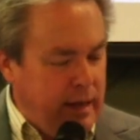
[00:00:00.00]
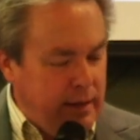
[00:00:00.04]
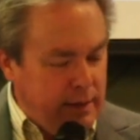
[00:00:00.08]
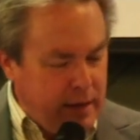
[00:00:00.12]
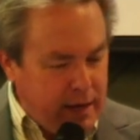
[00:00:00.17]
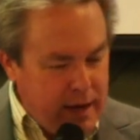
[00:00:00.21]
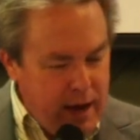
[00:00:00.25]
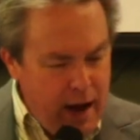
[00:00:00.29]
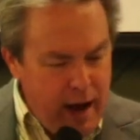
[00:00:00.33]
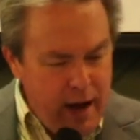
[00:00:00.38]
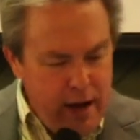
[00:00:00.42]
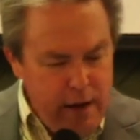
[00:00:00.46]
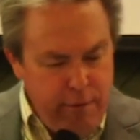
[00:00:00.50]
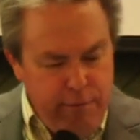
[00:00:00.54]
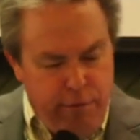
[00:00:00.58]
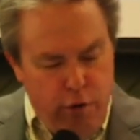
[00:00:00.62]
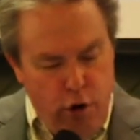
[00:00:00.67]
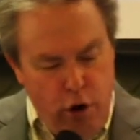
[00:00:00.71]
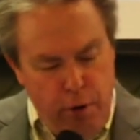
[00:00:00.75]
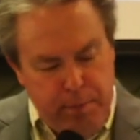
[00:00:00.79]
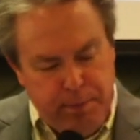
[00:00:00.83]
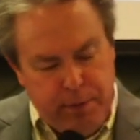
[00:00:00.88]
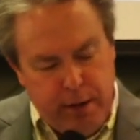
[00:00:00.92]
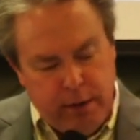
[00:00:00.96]
The kind of
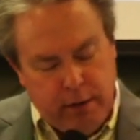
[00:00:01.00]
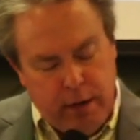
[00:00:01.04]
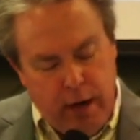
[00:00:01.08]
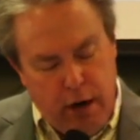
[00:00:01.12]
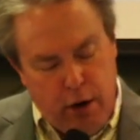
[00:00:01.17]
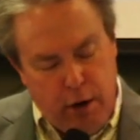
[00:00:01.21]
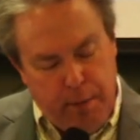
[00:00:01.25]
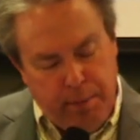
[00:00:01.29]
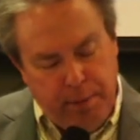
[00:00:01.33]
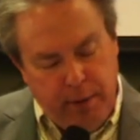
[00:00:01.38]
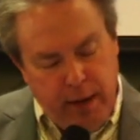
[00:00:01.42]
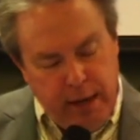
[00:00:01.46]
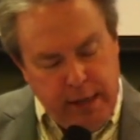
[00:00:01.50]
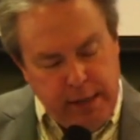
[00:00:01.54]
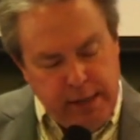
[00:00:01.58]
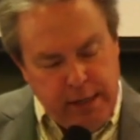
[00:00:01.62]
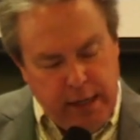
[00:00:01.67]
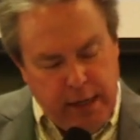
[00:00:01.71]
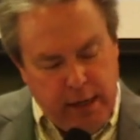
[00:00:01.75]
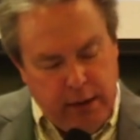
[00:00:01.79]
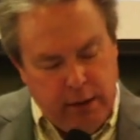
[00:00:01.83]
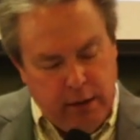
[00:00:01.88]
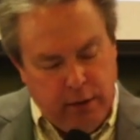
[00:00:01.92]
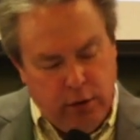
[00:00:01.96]
hope that they are
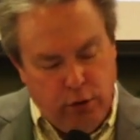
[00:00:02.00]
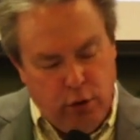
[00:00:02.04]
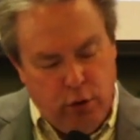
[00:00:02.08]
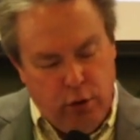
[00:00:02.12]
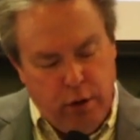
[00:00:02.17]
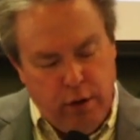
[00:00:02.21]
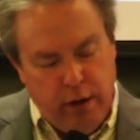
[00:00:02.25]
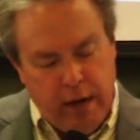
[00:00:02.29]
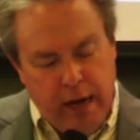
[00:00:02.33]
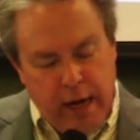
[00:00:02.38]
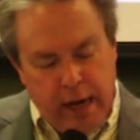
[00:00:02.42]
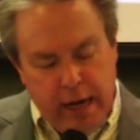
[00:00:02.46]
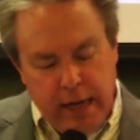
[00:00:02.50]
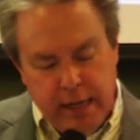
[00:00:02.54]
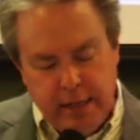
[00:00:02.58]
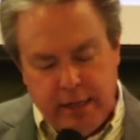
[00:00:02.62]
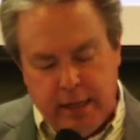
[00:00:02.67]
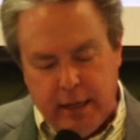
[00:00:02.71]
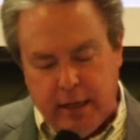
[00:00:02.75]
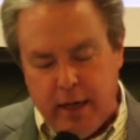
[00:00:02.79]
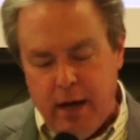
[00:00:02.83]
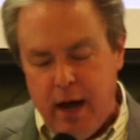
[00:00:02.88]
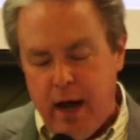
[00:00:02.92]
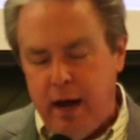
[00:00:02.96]
placing in the Lord is
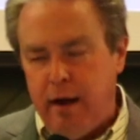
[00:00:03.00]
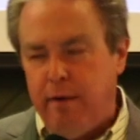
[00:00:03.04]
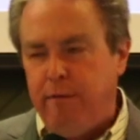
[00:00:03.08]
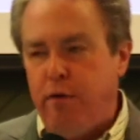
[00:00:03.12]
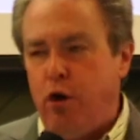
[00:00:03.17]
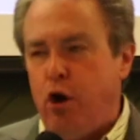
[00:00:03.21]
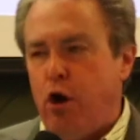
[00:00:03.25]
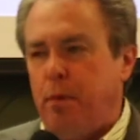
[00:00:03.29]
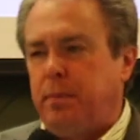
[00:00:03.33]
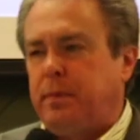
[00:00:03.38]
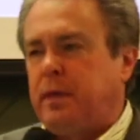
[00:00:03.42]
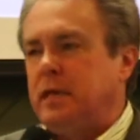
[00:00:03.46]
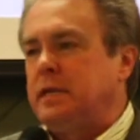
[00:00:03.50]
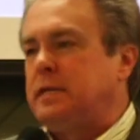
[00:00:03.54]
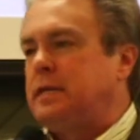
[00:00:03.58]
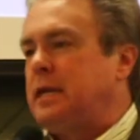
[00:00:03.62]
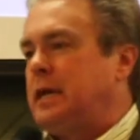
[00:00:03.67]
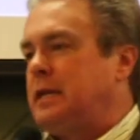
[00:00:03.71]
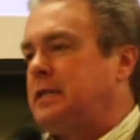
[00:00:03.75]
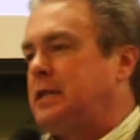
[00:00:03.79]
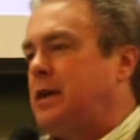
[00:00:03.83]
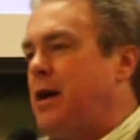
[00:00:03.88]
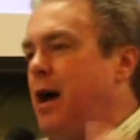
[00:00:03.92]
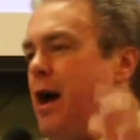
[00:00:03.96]
the kind of hope that
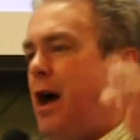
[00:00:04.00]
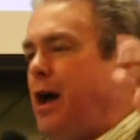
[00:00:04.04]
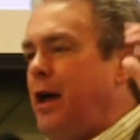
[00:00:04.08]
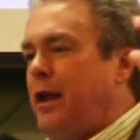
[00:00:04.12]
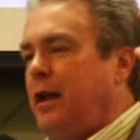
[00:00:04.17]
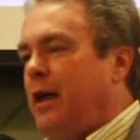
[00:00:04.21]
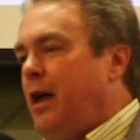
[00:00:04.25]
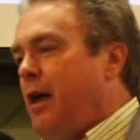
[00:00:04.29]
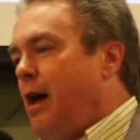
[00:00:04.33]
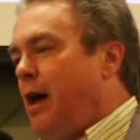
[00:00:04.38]
says, God,